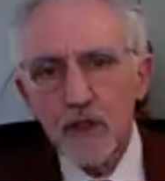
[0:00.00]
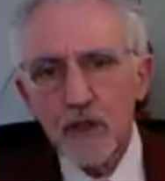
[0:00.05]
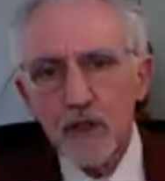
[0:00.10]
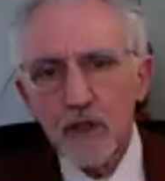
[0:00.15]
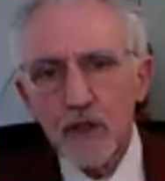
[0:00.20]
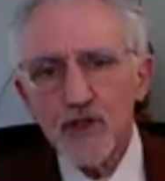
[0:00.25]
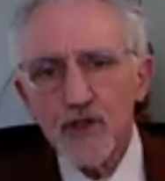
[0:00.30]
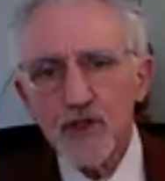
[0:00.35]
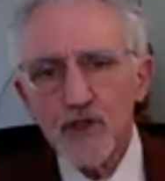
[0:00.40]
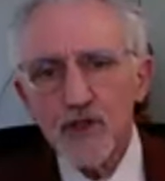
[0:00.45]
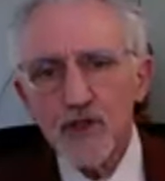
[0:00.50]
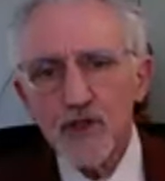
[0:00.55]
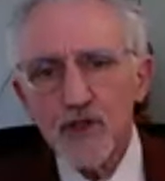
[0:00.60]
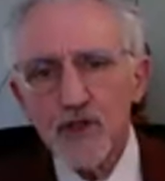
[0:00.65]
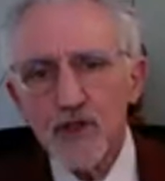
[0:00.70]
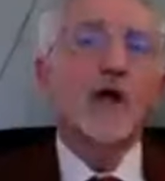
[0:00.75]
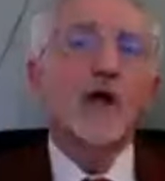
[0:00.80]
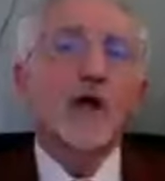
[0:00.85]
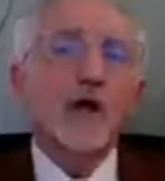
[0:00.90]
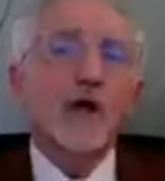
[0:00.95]
So,
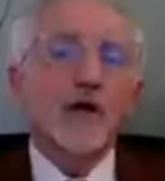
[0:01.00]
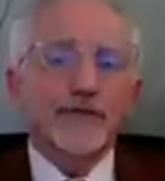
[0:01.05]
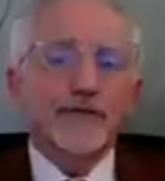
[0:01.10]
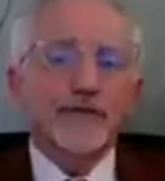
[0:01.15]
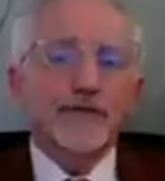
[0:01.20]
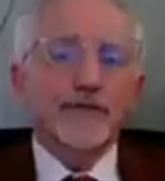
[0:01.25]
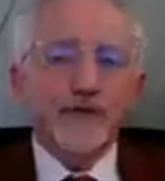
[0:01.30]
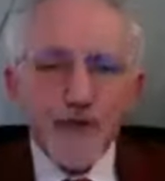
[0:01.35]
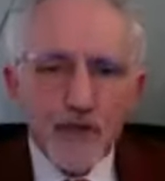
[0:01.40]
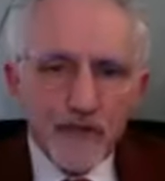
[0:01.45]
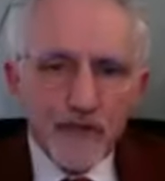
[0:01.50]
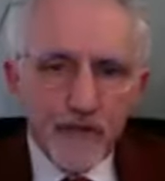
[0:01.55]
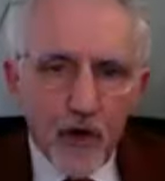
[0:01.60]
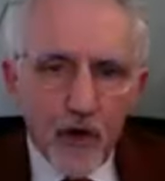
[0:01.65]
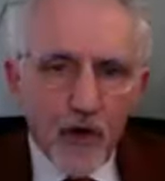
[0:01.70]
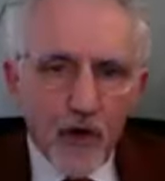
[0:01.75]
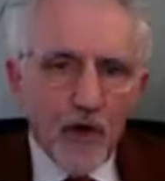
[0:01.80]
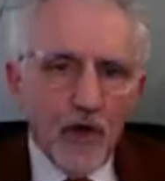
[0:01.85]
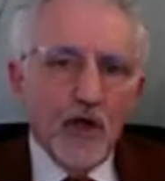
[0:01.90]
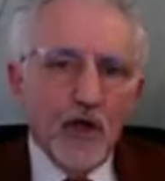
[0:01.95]
first of
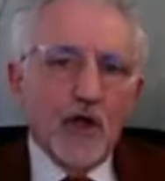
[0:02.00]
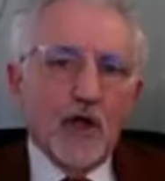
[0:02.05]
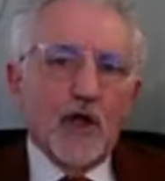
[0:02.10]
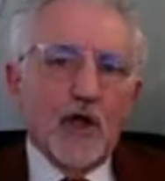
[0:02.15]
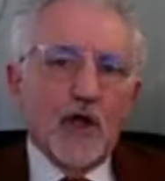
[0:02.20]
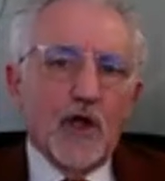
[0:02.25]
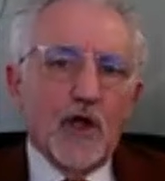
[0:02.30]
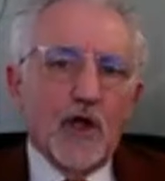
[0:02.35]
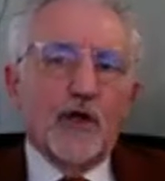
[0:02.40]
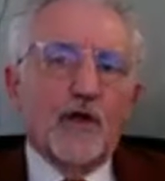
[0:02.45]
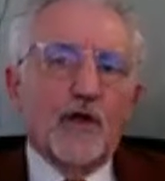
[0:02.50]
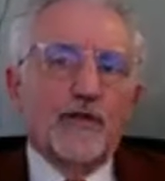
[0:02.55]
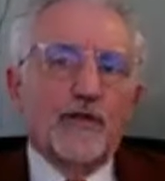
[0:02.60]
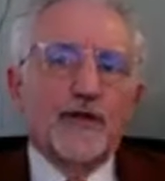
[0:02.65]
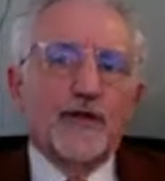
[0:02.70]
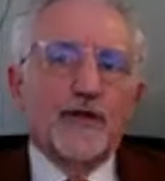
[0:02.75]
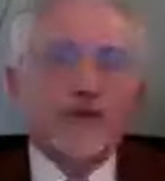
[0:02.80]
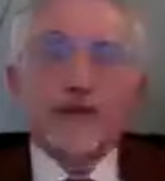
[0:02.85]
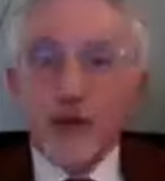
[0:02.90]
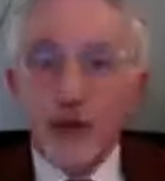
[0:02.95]
all,
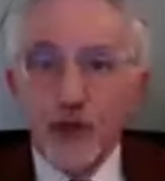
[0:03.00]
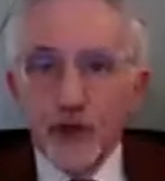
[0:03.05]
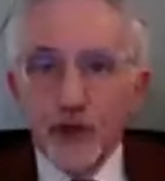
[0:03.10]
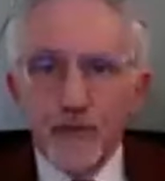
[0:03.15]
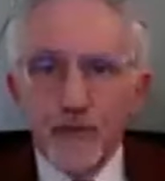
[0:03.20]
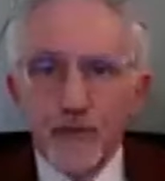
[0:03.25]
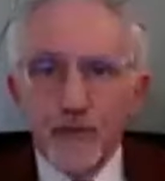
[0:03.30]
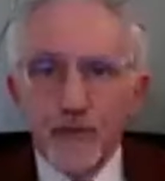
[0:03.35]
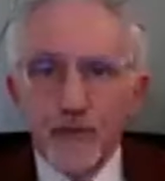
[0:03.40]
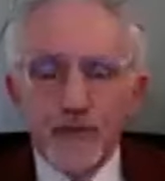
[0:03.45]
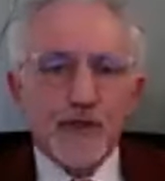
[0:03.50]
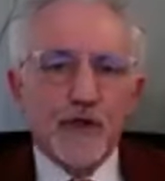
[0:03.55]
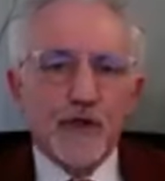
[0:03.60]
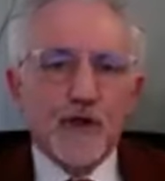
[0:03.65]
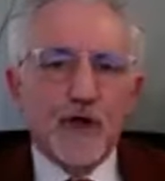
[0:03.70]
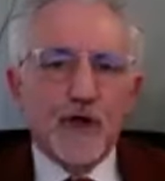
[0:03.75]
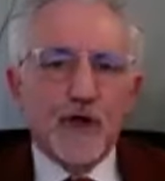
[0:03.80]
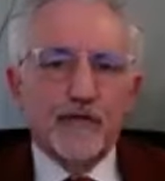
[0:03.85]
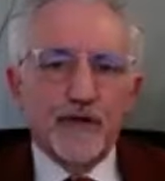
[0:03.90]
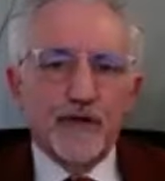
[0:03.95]
the terms
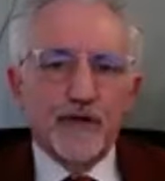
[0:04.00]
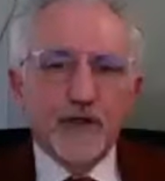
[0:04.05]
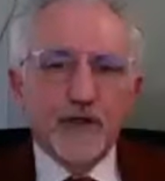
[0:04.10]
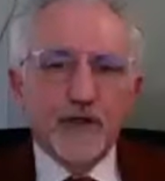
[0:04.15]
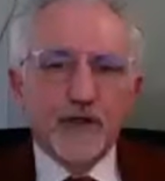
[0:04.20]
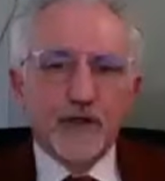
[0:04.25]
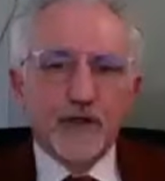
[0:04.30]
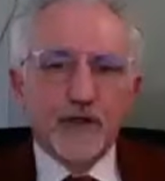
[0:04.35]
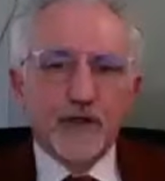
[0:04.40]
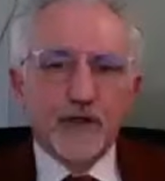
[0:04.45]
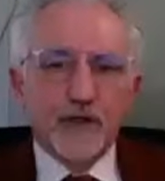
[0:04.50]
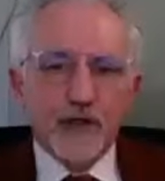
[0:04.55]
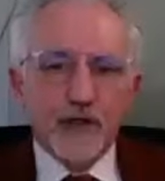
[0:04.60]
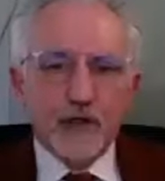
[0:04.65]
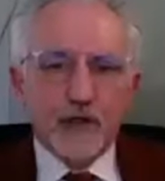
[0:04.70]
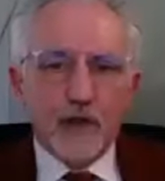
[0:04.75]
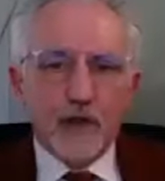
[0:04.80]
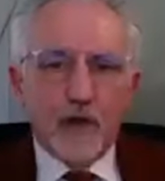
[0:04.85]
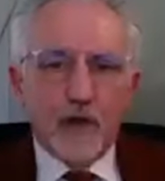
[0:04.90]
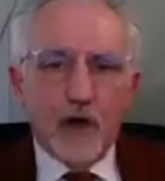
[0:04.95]
of
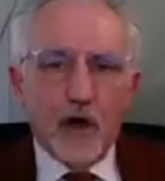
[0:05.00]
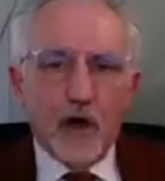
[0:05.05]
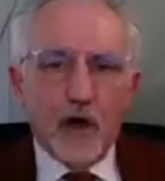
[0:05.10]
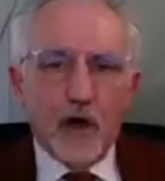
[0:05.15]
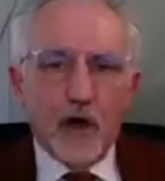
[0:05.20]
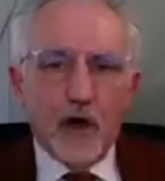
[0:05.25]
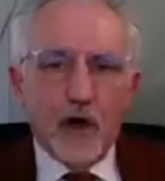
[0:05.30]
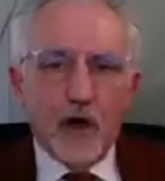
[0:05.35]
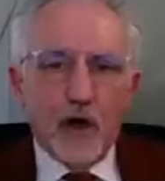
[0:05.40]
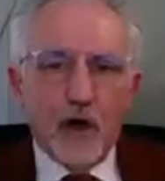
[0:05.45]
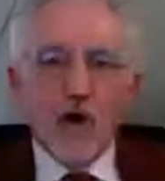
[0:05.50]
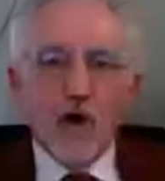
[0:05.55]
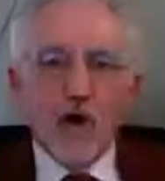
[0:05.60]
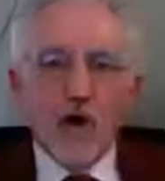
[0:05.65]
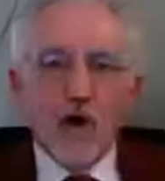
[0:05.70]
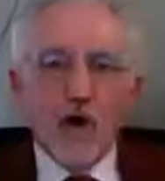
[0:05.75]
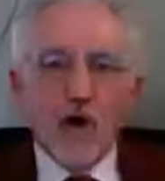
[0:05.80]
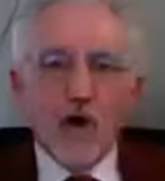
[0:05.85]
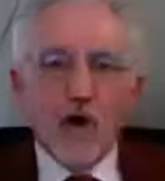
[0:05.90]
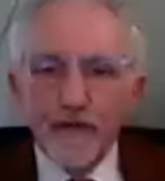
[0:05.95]
international law are
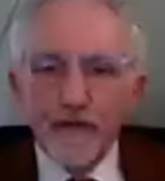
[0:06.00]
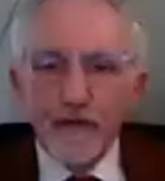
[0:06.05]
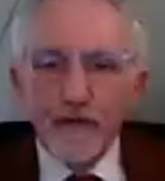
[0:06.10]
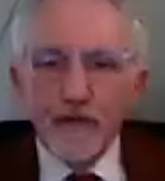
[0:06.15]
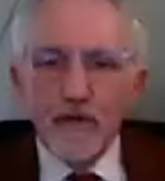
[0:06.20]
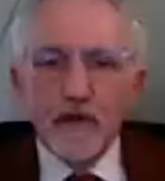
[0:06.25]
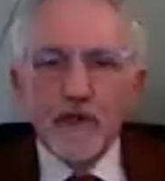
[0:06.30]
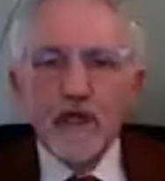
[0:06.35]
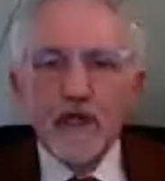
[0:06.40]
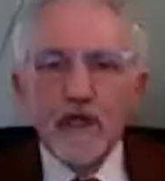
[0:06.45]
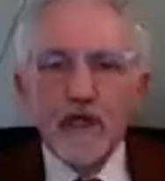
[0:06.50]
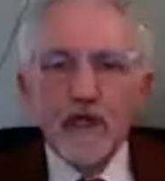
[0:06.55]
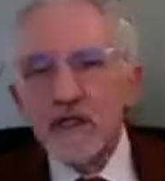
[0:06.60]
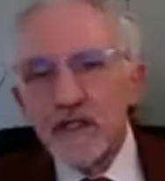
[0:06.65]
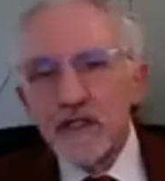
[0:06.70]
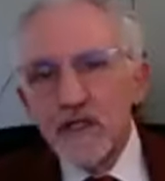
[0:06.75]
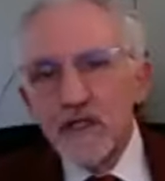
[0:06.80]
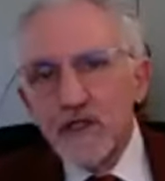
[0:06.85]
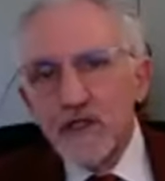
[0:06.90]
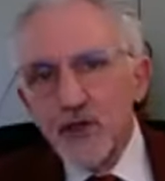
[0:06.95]
often
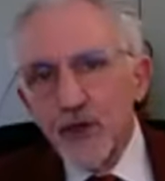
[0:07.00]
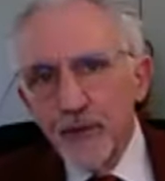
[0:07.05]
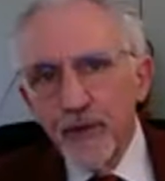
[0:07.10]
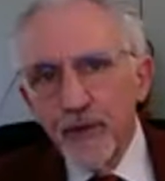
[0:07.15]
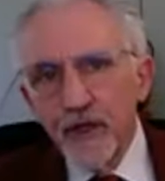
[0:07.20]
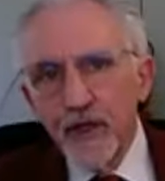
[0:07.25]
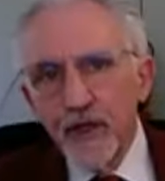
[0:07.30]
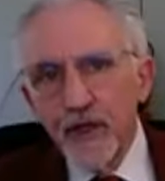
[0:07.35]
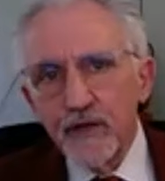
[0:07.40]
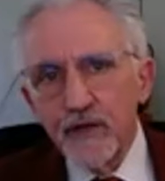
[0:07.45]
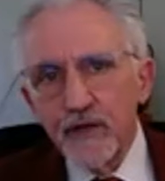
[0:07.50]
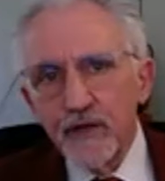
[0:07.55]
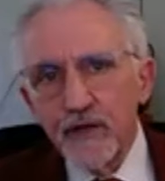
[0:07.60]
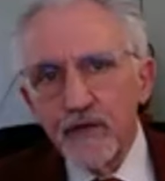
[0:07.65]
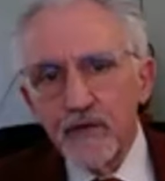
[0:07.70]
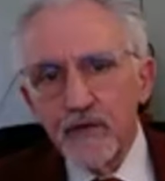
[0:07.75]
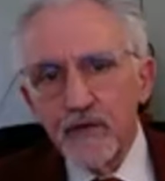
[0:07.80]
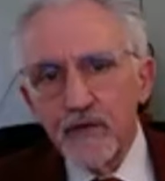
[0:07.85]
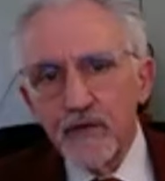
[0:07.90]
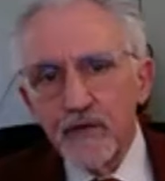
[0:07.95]
indeterminate
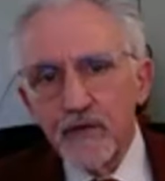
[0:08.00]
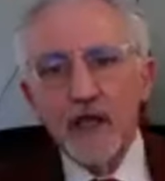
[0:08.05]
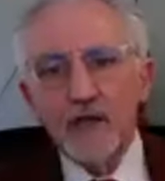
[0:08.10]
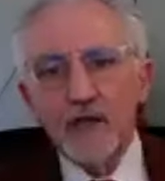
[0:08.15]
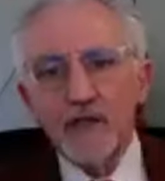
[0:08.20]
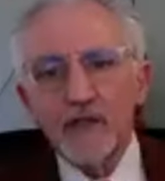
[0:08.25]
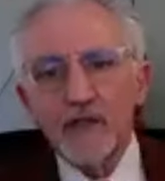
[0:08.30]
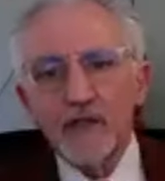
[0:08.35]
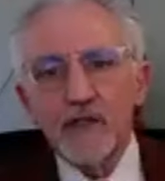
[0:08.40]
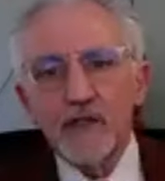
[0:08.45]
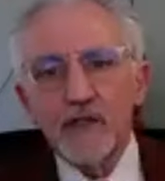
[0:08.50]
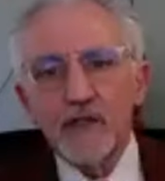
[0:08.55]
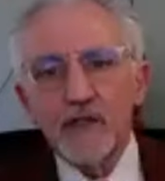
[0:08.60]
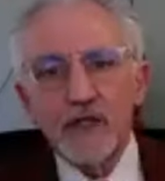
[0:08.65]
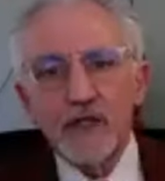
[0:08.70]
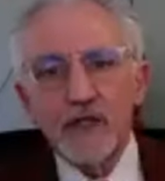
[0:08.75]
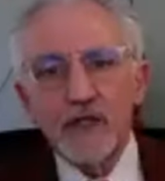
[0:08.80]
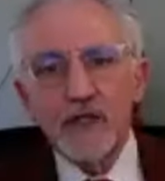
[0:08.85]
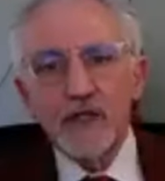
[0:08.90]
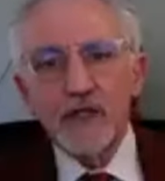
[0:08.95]
and
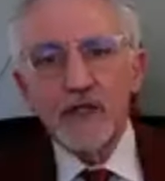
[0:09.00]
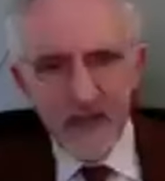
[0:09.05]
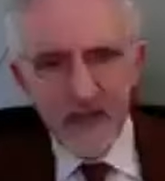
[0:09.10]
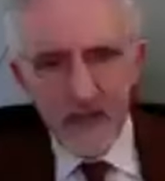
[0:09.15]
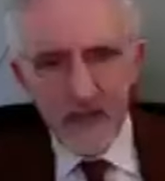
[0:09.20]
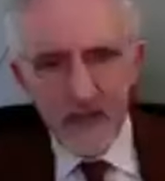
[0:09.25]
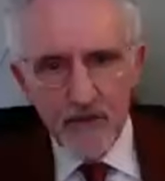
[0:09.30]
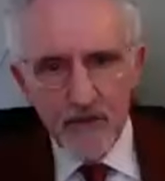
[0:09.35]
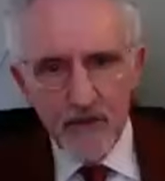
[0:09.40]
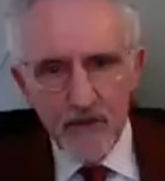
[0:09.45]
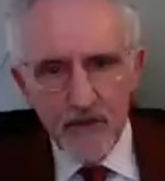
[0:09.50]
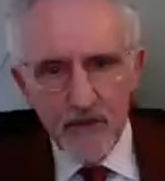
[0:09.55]
contested.